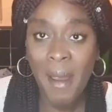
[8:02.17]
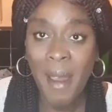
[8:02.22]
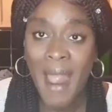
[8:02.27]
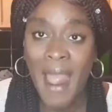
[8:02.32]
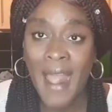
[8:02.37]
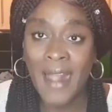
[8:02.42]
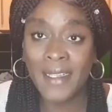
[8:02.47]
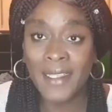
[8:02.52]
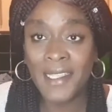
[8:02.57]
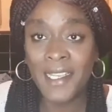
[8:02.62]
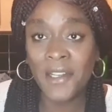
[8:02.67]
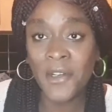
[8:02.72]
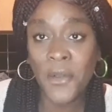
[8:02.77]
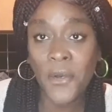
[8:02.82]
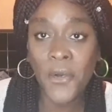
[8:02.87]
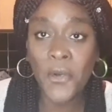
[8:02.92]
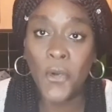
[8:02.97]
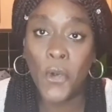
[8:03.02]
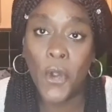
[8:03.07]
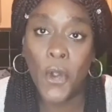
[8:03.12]
acting
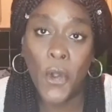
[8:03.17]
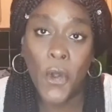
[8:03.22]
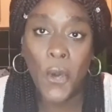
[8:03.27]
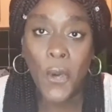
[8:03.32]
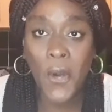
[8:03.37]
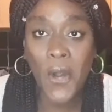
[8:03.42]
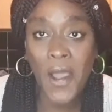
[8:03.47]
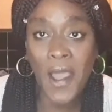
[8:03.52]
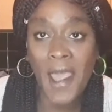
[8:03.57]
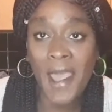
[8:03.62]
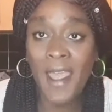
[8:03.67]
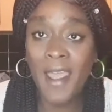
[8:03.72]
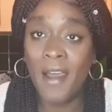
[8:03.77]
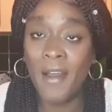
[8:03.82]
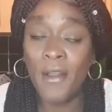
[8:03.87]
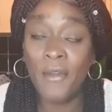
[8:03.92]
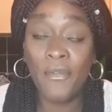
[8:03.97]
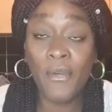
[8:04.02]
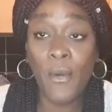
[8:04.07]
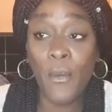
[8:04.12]
all coy
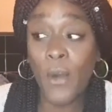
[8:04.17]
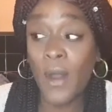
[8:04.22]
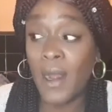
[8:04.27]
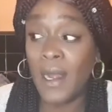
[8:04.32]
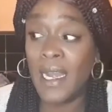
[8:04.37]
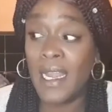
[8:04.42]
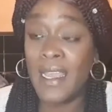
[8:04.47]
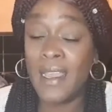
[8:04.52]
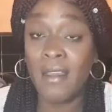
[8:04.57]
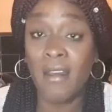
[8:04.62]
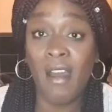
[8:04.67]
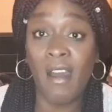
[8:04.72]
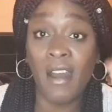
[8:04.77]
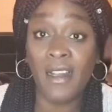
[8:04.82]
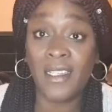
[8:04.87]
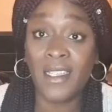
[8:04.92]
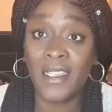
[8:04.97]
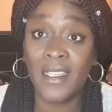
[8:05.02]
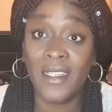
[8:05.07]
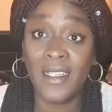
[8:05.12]
over what
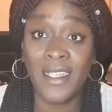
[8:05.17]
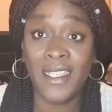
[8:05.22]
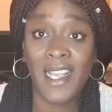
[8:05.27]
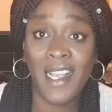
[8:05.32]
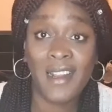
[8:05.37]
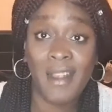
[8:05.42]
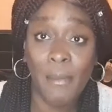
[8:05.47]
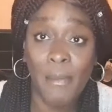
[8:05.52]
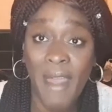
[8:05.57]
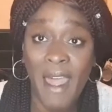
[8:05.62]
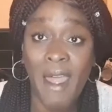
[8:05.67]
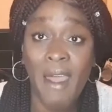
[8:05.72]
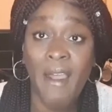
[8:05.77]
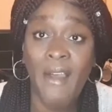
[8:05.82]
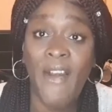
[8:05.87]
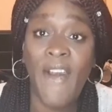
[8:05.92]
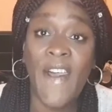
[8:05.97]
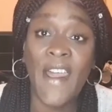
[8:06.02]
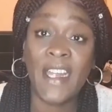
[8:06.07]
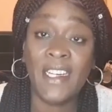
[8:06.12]
Lecarson said about
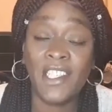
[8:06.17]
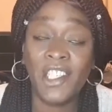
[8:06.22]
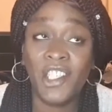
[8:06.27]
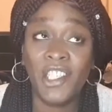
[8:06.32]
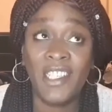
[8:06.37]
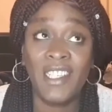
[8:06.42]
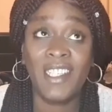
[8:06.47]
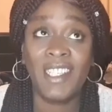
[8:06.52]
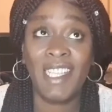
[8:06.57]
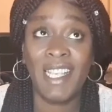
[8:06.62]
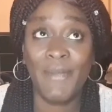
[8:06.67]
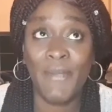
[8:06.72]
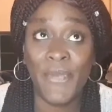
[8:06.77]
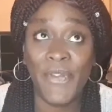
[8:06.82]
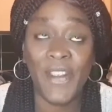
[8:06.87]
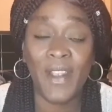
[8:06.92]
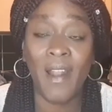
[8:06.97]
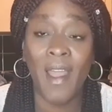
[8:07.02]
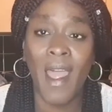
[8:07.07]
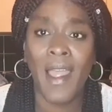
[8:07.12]
her. She seemed
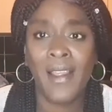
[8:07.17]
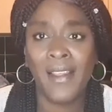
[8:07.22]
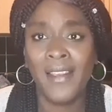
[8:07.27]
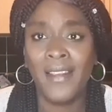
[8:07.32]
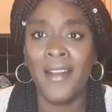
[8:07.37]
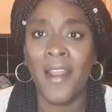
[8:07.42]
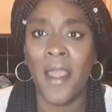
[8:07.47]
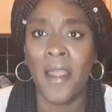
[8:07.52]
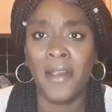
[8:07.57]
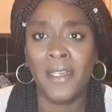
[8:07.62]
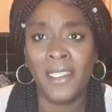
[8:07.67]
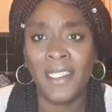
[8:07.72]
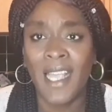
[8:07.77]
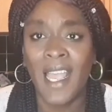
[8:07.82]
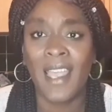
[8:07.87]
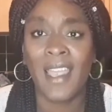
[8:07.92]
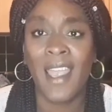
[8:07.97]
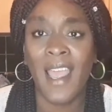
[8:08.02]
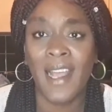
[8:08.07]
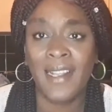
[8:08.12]
to
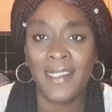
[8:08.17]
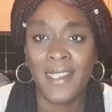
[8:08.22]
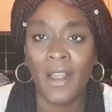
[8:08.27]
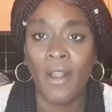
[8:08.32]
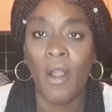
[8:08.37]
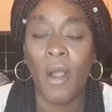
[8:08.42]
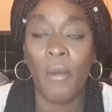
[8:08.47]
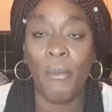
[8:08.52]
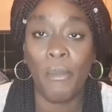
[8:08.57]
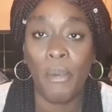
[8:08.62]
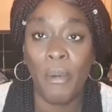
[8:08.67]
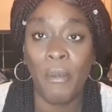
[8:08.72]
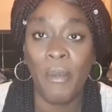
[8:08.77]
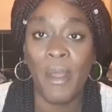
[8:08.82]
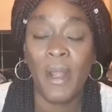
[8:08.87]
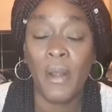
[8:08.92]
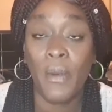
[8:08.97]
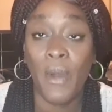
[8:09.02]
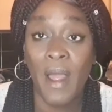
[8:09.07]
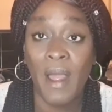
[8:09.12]
take it as a
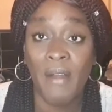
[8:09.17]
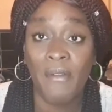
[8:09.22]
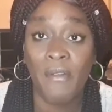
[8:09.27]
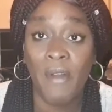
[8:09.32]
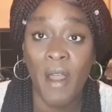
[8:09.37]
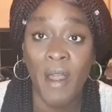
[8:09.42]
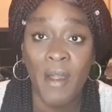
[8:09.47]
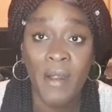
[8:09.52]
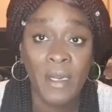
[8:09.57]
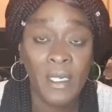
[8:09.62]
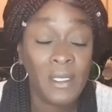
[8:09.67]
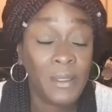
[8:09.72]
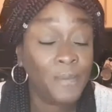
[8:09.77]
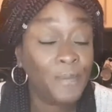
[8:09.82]
compliment, whatever.